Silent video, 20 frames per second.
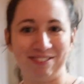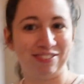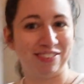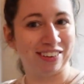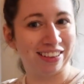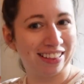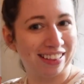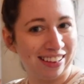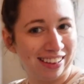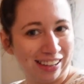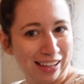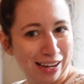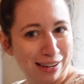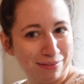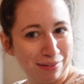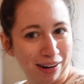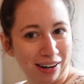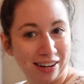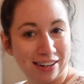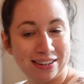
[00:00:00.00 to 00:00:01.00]
so and forth to the
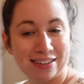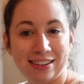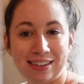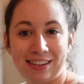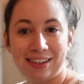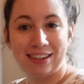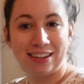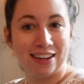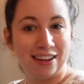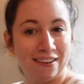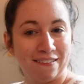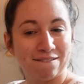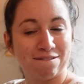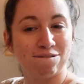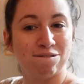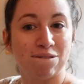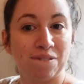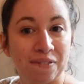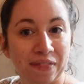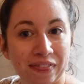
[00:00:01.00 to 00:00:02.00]
library. So we got this
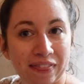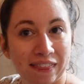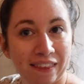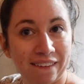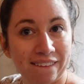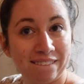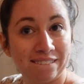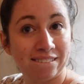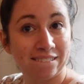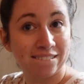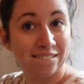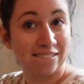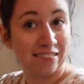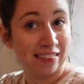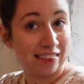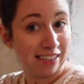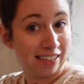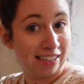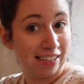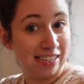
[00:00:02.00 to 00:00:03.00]
Kindle Paperwhite.